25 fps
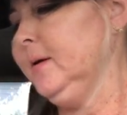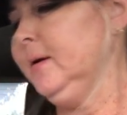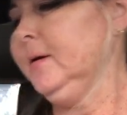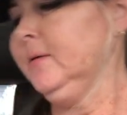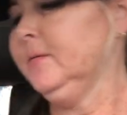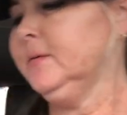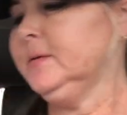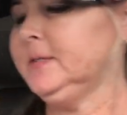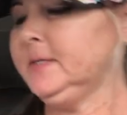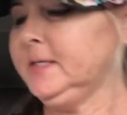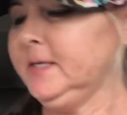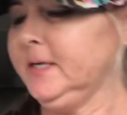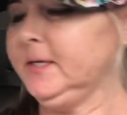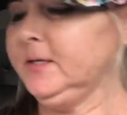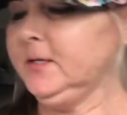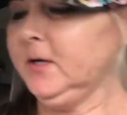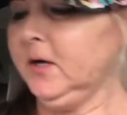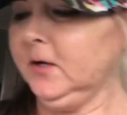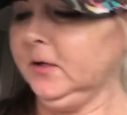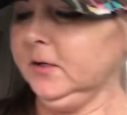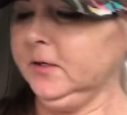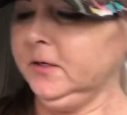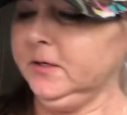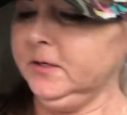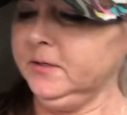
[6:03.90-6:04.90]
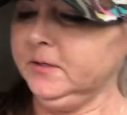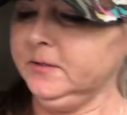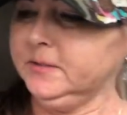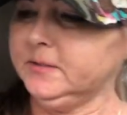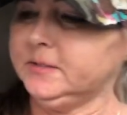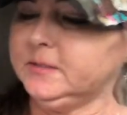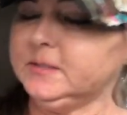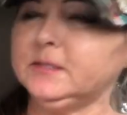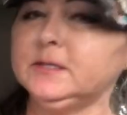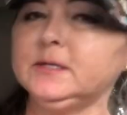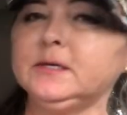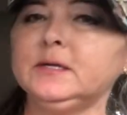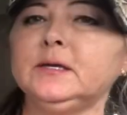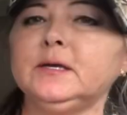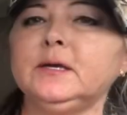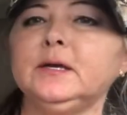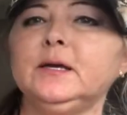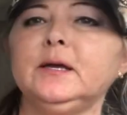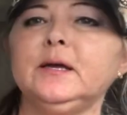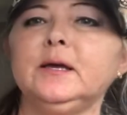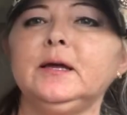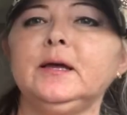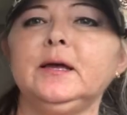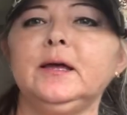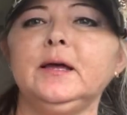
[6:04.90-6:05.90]
It was $10
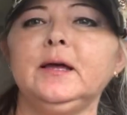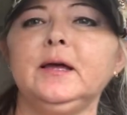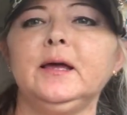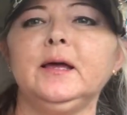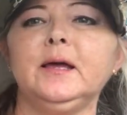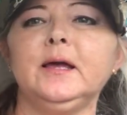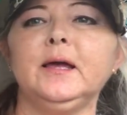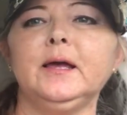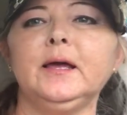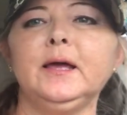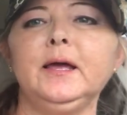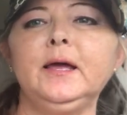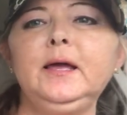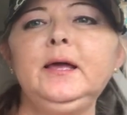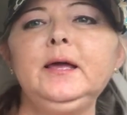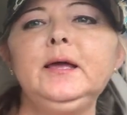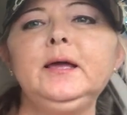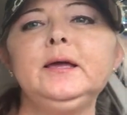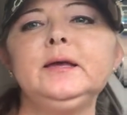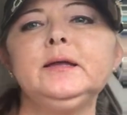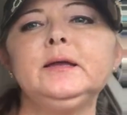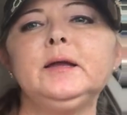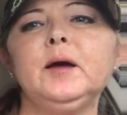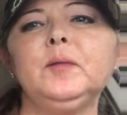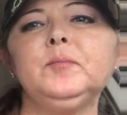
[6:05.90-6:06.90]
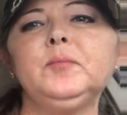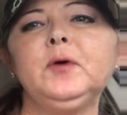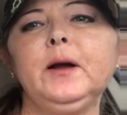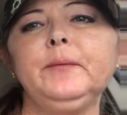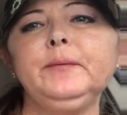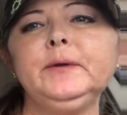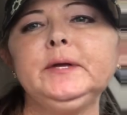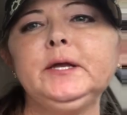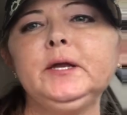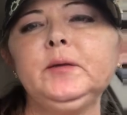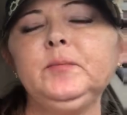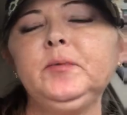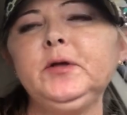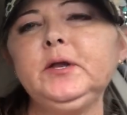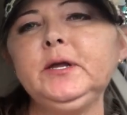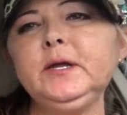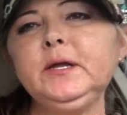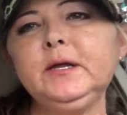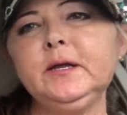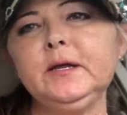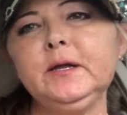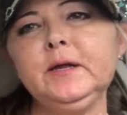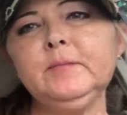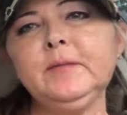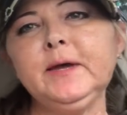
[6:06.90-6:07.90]
and I'm probably gonna put
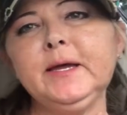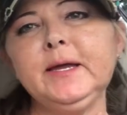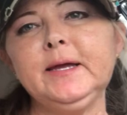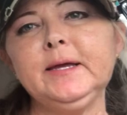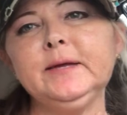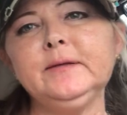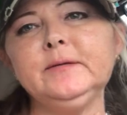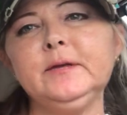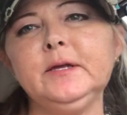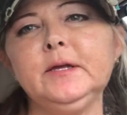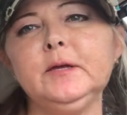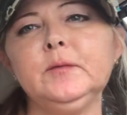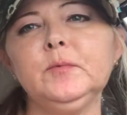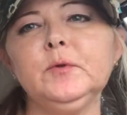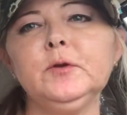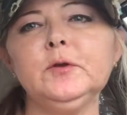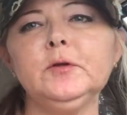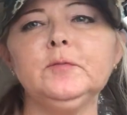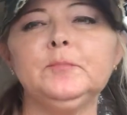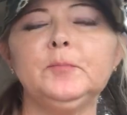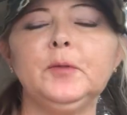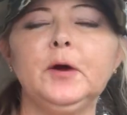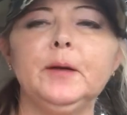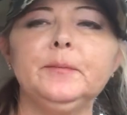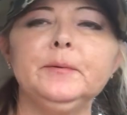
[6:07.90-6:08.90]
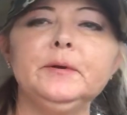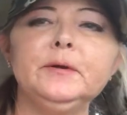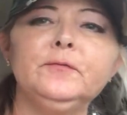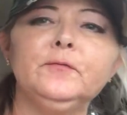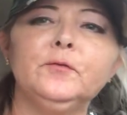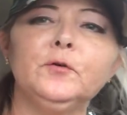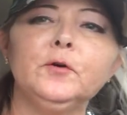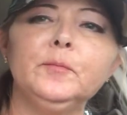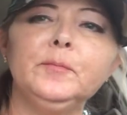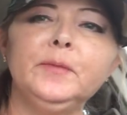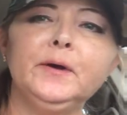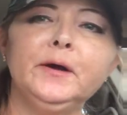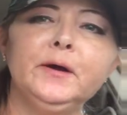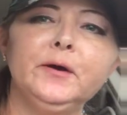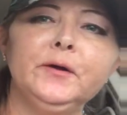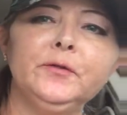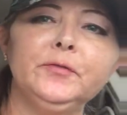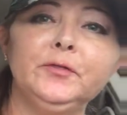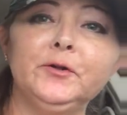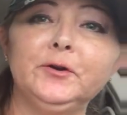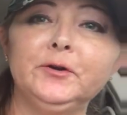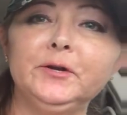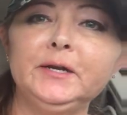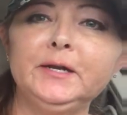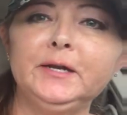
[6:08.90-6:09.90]
it in my antique booth probably for about
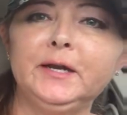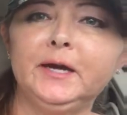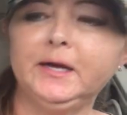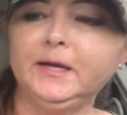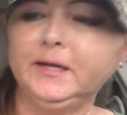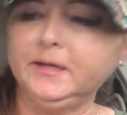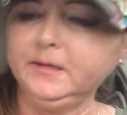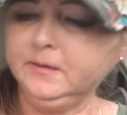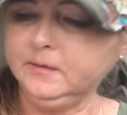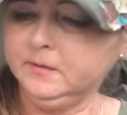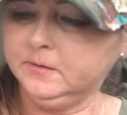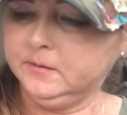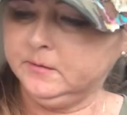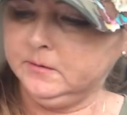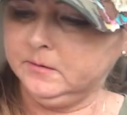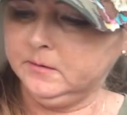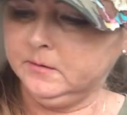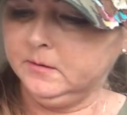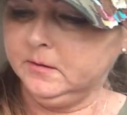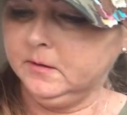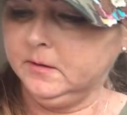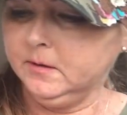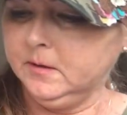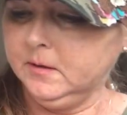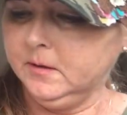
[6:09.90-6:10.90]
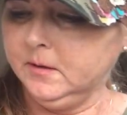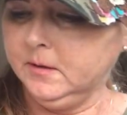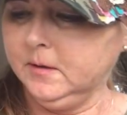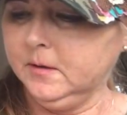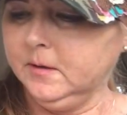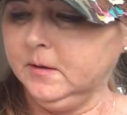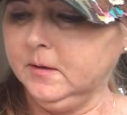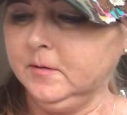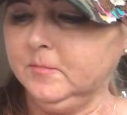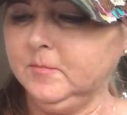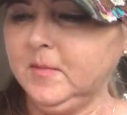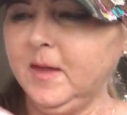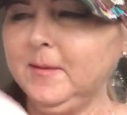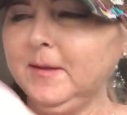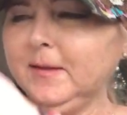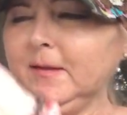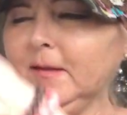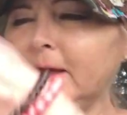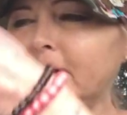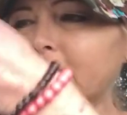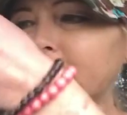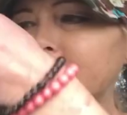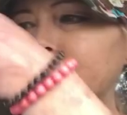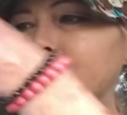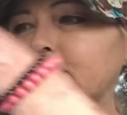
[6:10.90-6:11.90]
$39, maybe
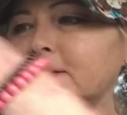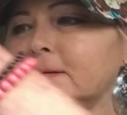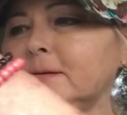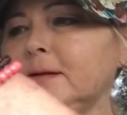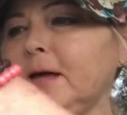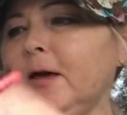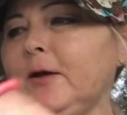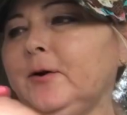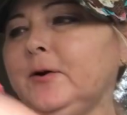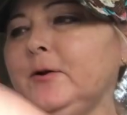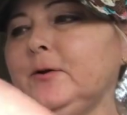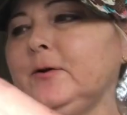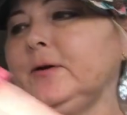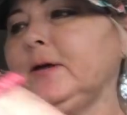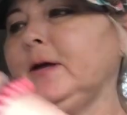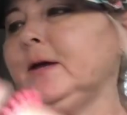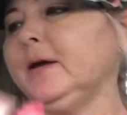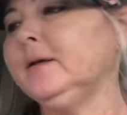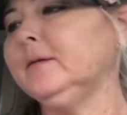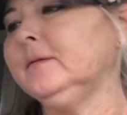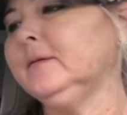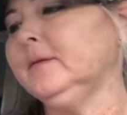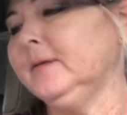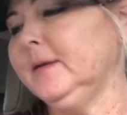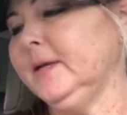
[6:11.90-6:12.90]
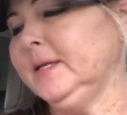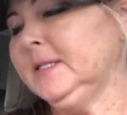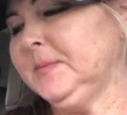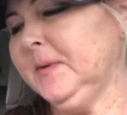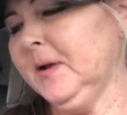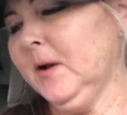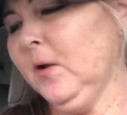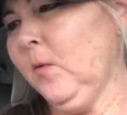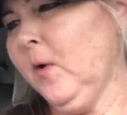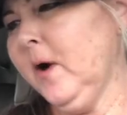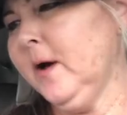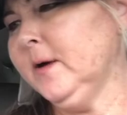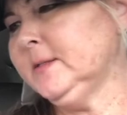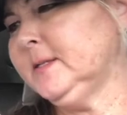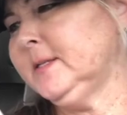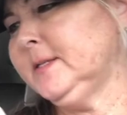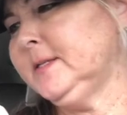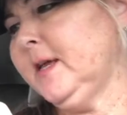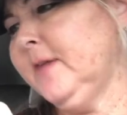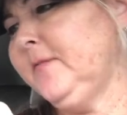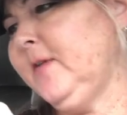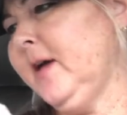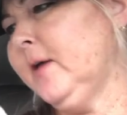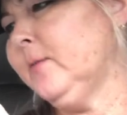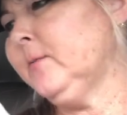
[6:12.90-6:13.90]
less, I don't know yet. It's been a while since
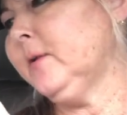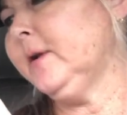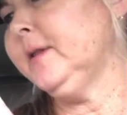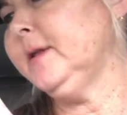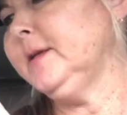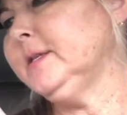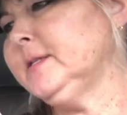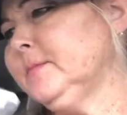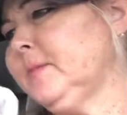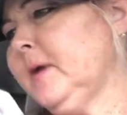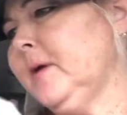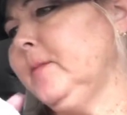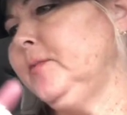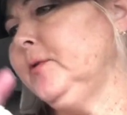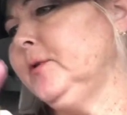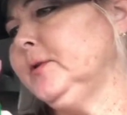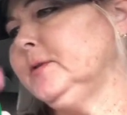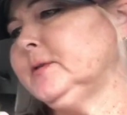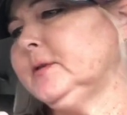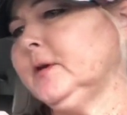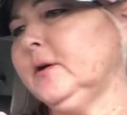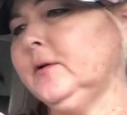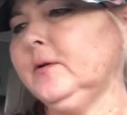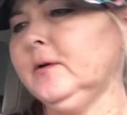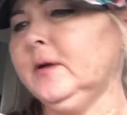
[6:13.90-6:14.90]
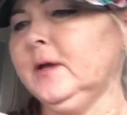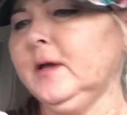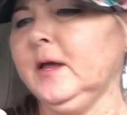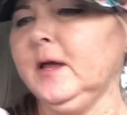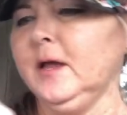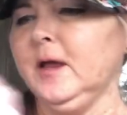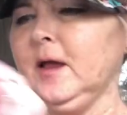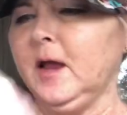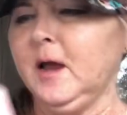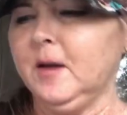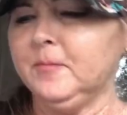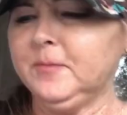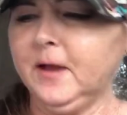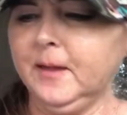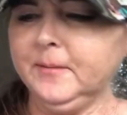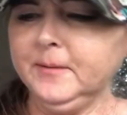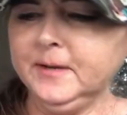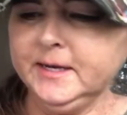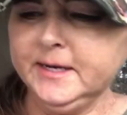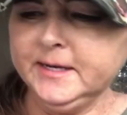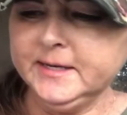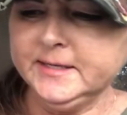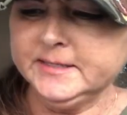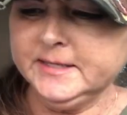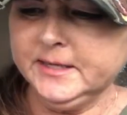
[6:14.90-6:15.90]
I've had one of these in my booth, so probably
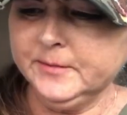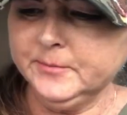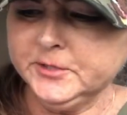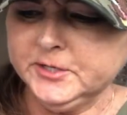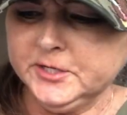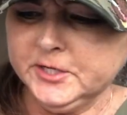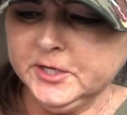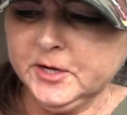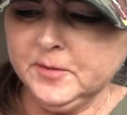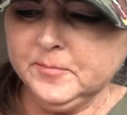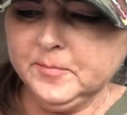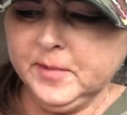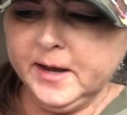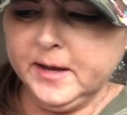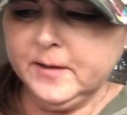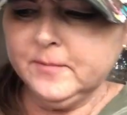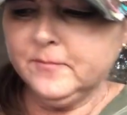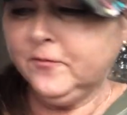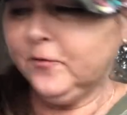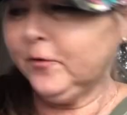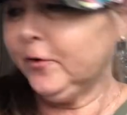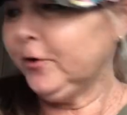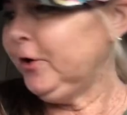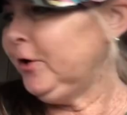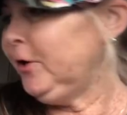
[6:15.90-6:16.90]
need to see what you can buy them for